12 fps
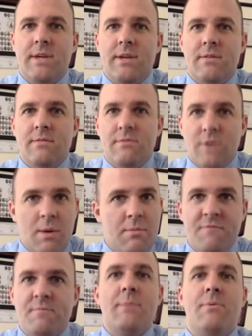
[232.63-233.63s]
the
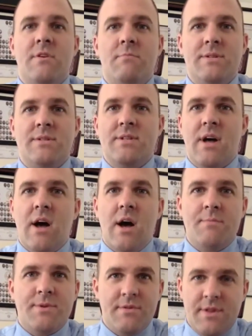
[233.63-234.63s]
number of people that have been
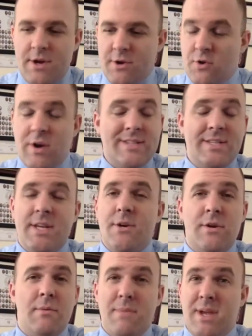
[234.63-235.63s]
stopped, their
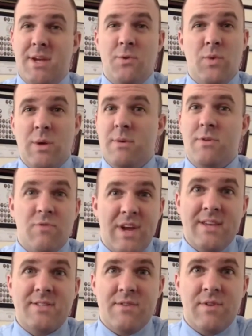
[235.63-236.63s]
criteria, men, women,
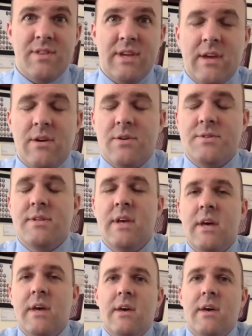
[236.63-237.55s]
race, everything else.